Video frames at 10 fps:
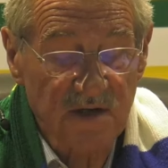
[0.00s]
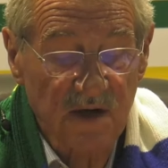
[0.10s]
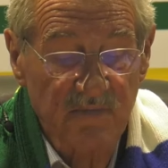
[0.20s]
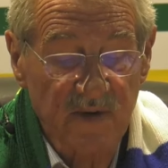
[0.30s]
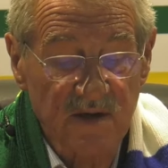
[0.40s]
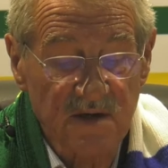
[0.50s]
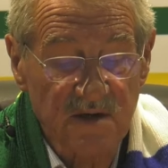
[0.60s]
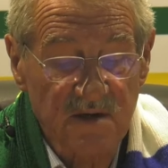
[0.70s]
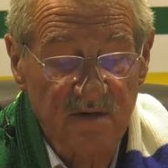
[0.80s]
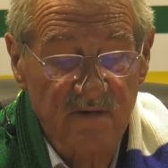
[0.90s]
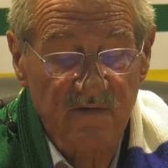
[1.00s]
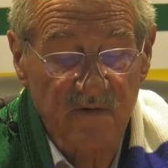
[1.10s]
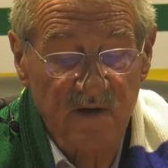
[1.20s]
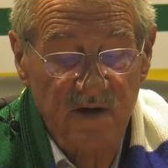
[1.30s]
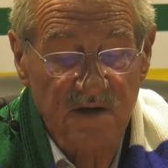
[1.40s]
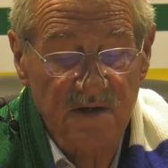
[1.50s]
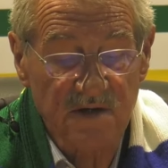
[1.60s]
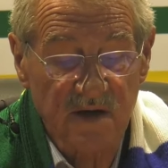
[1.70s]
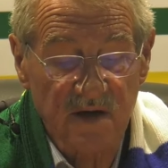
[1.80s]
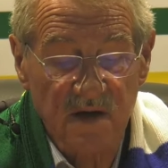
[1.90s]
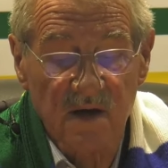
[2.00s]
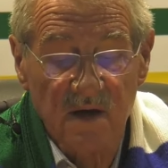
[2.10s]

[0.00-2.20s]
companies for the existing